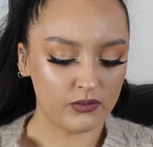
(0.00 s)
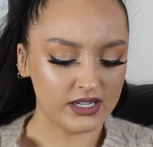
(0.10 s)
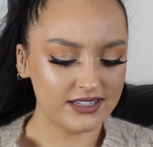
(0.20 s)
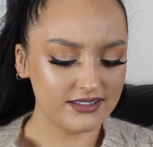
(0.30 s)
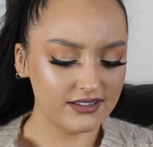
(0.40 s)

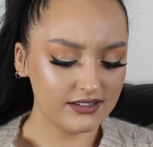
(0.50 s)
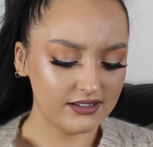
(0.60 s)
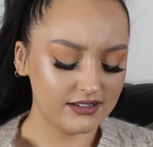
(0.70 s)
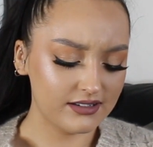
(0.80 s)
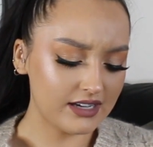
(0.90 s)
what is it?
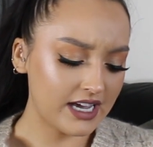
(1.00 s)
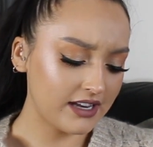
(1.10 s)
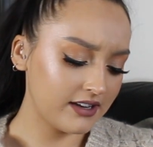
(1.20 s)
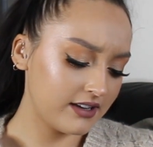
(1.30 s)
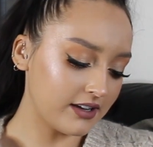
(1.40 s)
I
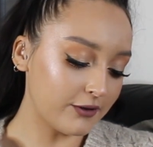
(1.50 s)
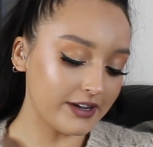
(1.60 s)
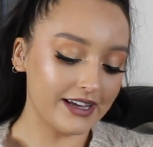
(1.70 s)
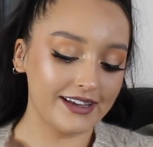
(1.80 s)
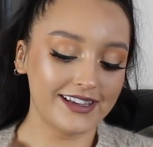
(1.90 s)
had it,
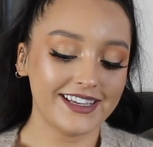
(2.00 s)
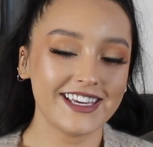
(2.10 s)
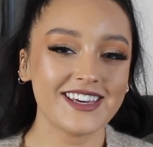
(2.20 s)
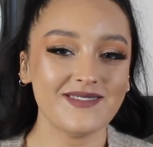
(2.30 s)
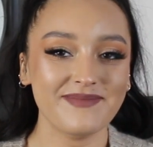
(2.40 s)
okay,
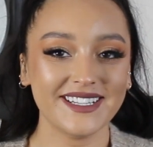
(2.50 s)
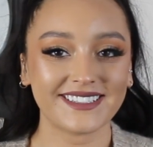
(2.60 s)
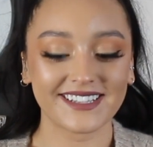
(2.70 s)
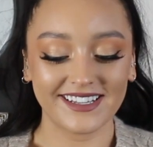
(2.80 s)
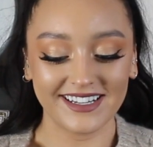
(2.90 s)
Give Me
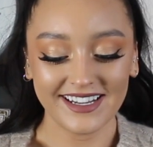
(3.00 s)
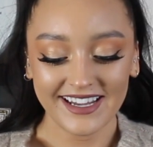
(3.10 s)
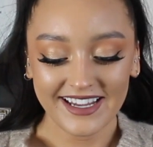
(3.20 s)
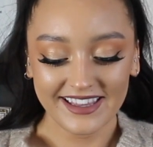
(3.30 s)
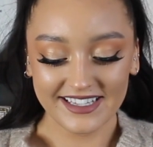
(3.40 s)
Sun.
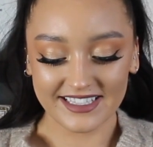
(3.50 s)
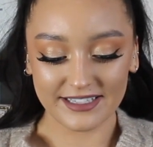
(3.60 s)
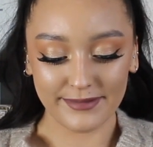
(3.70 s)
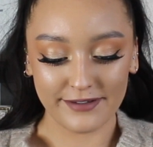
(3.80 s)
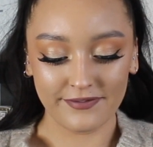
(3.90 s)
This
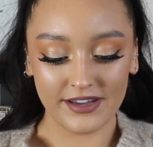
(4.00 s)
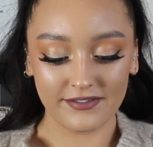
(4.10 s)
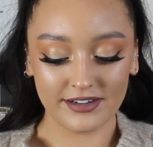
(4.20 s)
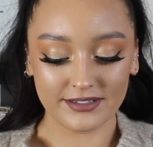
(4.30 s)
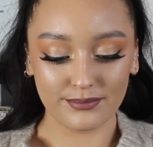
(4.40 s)
is my
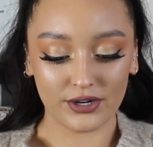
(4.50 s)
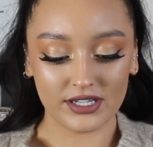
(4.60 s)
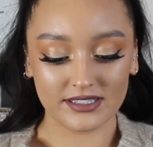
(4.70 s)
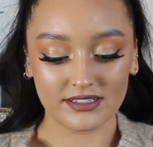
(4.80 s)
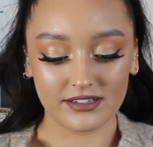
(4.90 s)
favorite
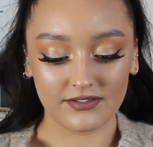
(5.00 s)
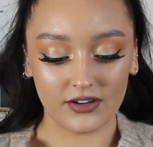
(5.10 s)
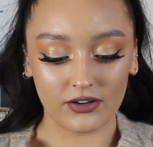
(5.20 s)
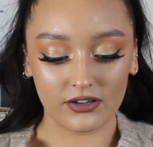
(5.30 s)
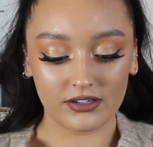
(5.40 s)
bronzer
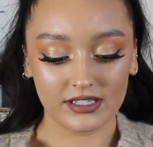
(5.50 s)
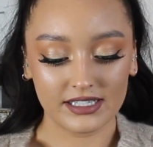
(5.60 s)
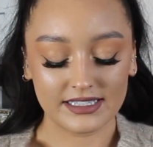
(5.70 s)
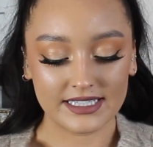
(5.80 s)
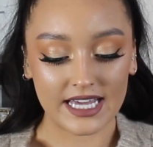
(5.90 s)
of all
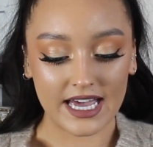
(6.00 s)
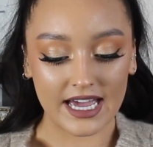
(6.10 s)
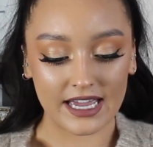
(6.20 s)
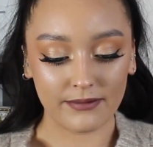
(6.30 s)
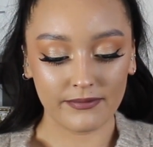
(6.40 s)

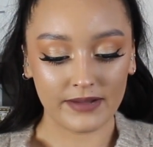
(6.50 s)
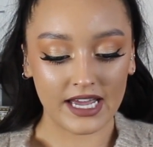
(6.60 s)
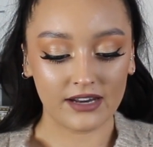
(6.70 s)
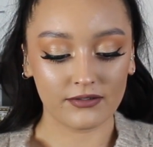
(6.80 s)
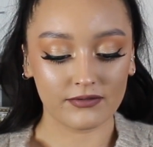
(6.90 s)
time.
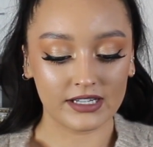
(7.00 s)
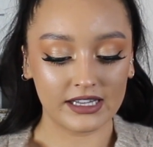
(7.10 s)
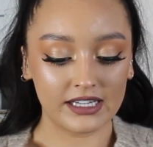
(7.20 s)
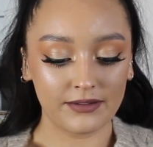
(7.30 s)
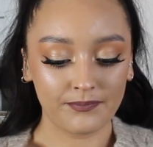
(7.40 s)
I don't
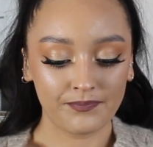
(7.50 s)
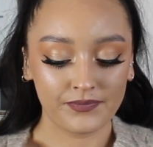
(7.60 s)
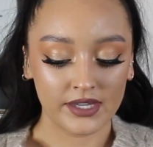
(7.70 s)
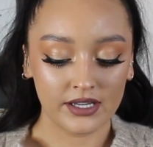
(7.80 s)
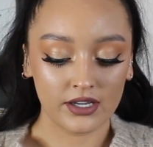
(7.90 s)
really
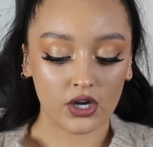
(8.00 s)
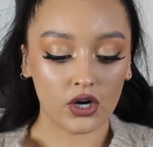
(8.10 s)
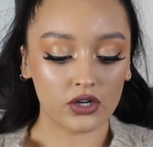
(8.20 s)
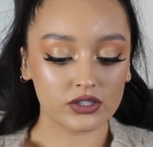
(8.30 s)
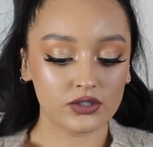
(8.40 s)

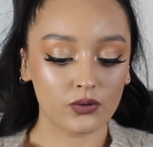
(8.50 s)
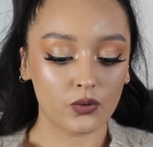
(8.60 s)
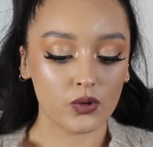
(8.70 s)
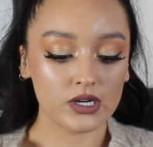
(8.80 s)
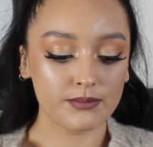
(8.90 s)

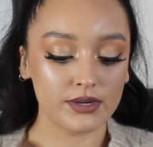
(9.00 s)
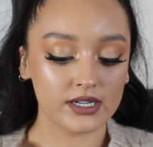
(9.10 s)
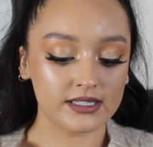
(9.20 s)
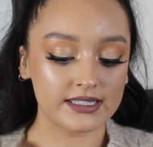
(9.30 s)
contour per